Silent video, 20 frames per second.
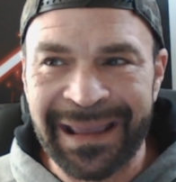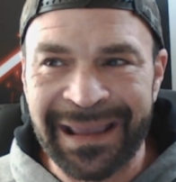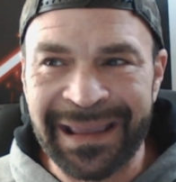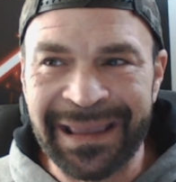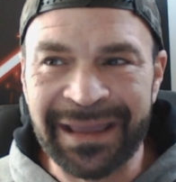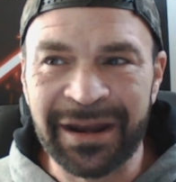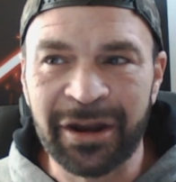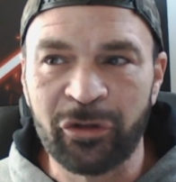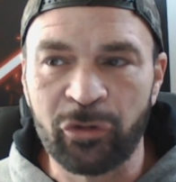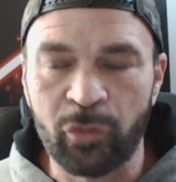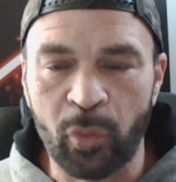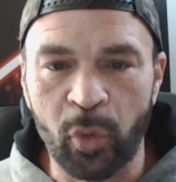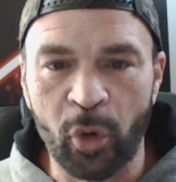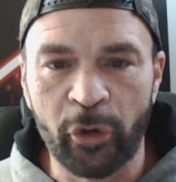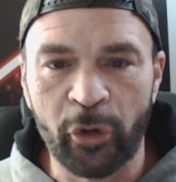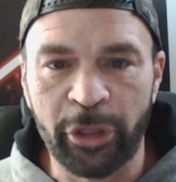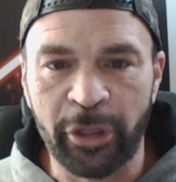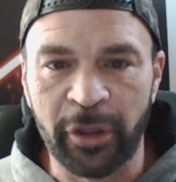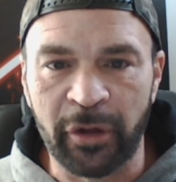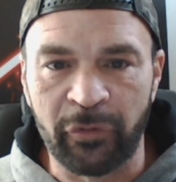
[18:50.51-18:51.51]
It is
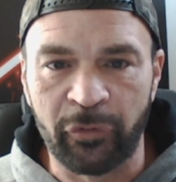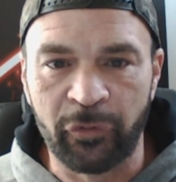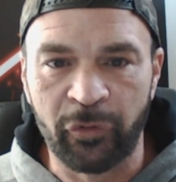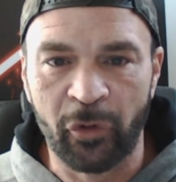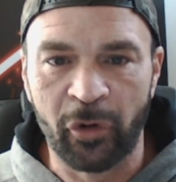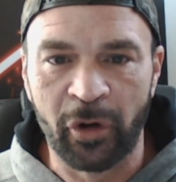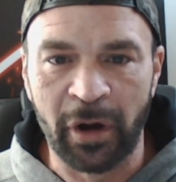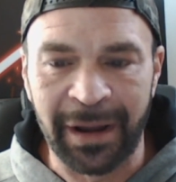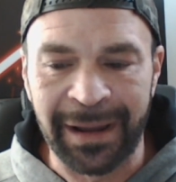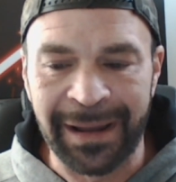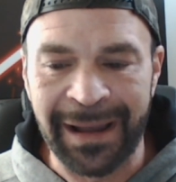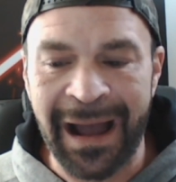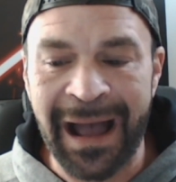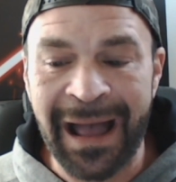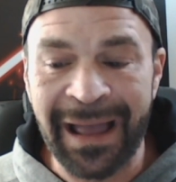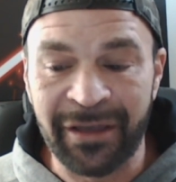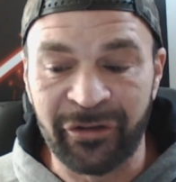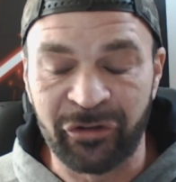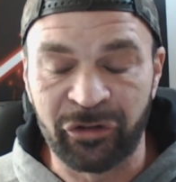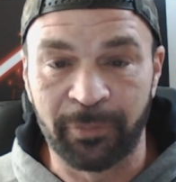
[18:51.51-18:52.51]
worth it for a
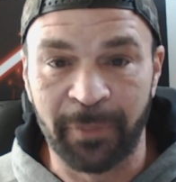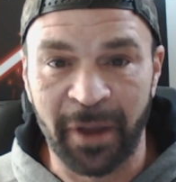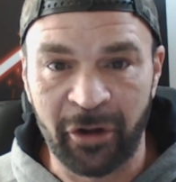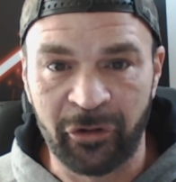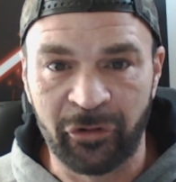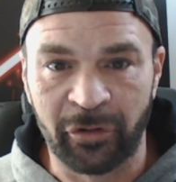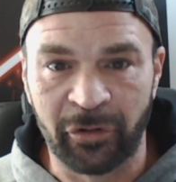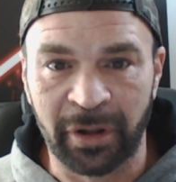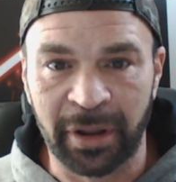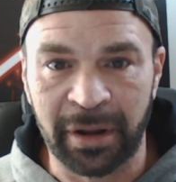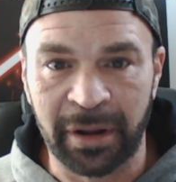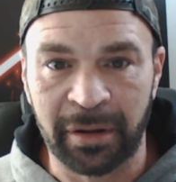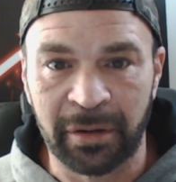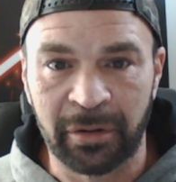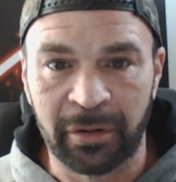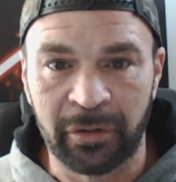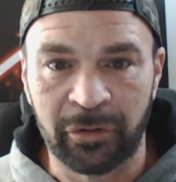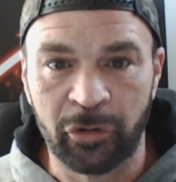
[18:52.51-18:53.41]
guy especially